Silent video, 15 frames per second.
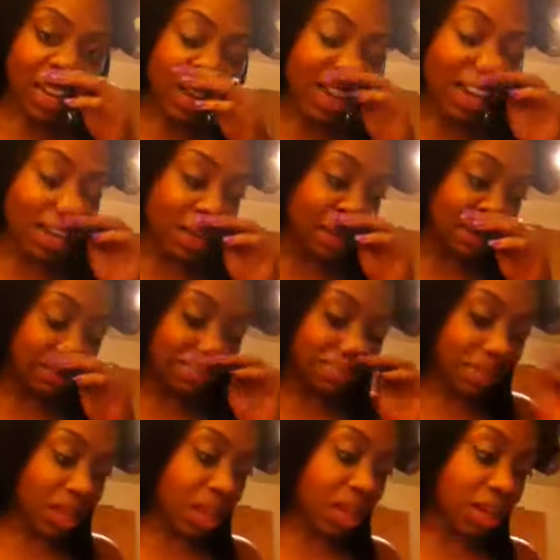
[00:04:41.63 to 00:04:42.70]

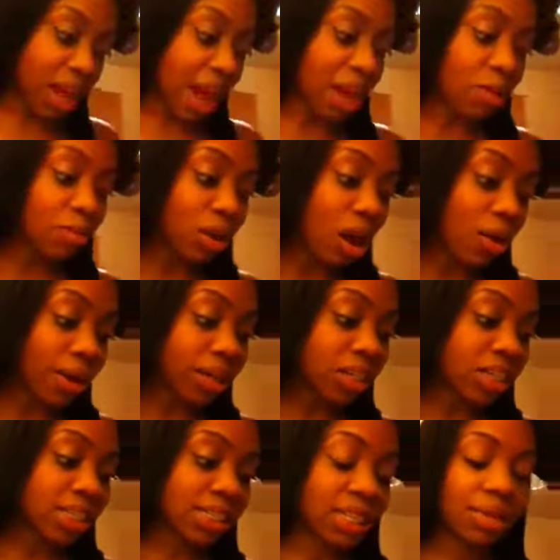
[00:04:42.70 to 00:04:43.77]
I don't know, it
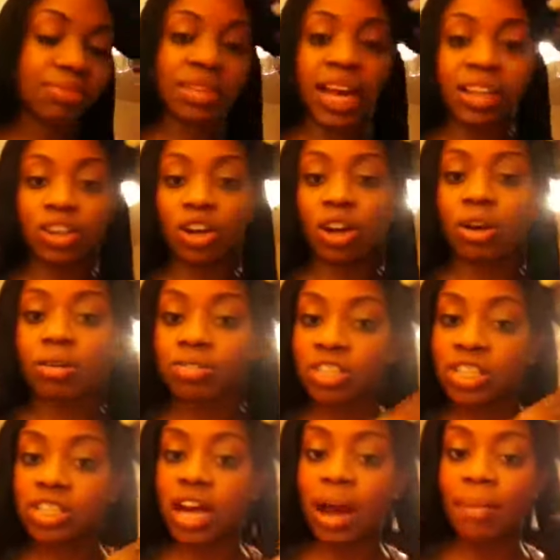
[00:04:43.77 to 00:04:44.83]
just seems like the curls
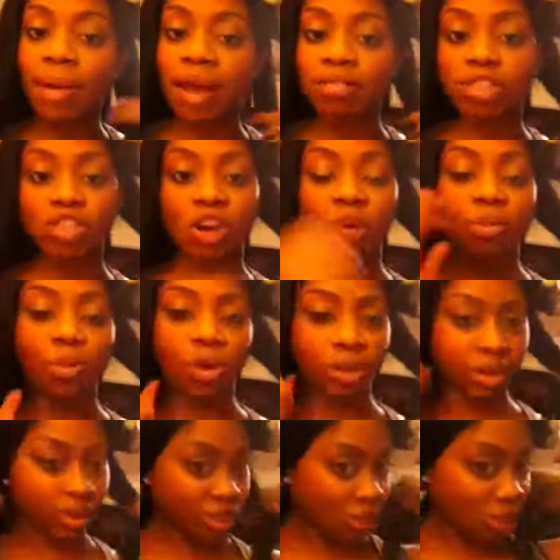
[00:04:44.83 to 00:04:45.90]
just come out so
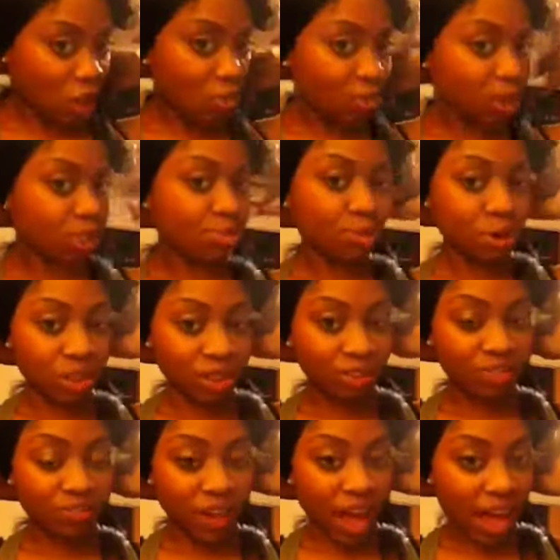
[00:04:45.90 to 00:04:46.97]
much more
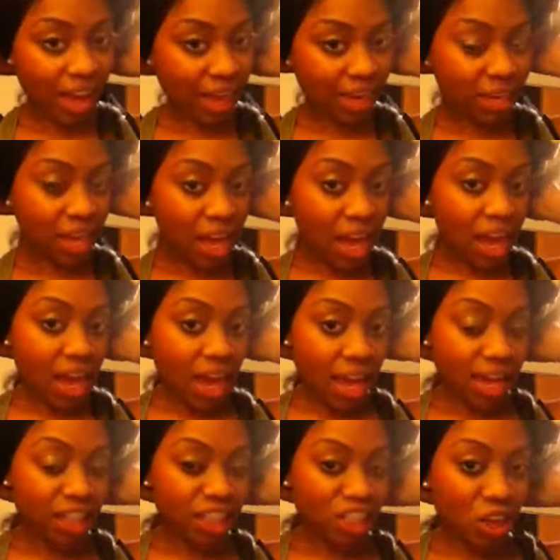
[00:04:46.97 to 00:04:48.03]
defined
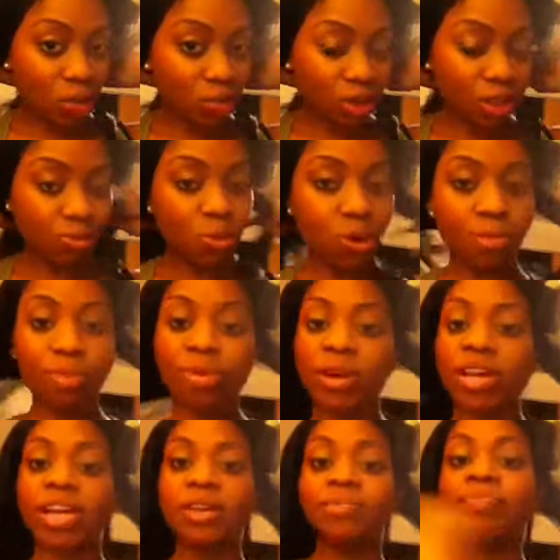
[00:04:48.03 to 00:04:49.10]
and so much more
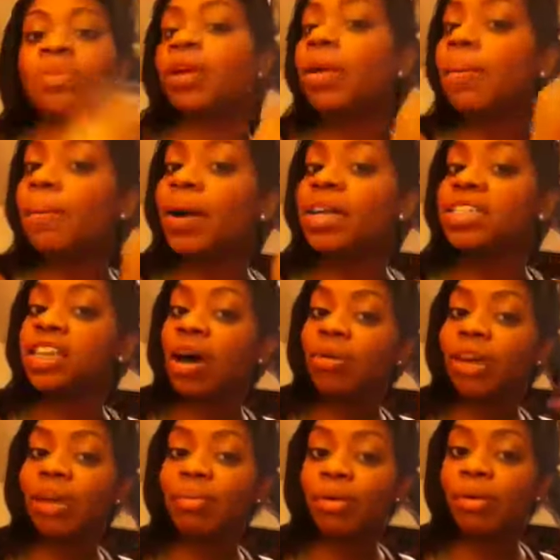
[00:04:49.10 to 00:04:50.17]
pretty. But
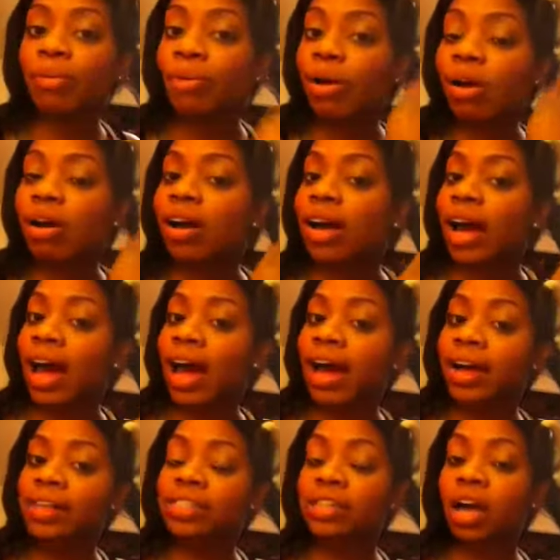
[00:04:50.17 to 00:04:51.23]
don't get me wrong,
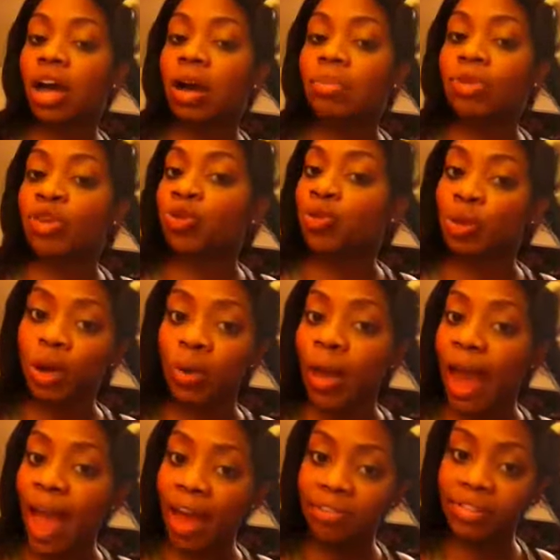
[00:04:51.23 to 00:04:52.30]
guys, you
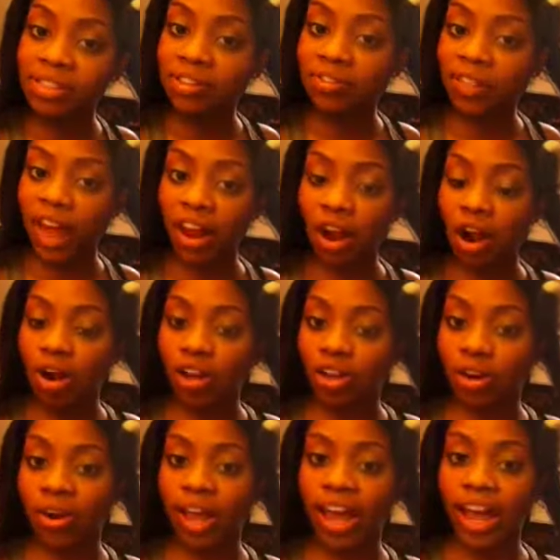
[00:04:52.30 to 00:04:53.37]
don't have to flat iron
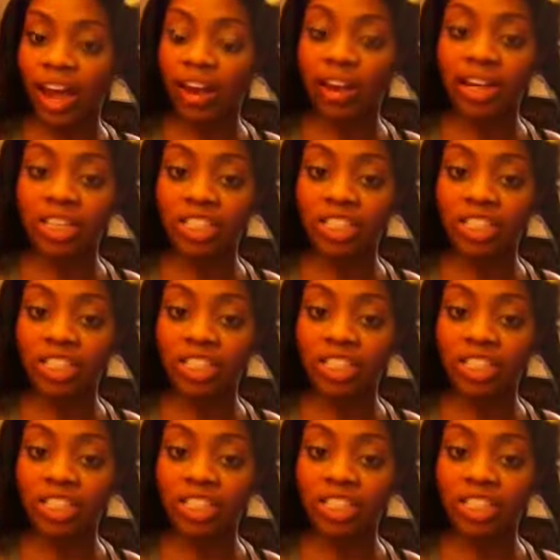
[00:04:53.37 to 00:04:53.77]
your hair.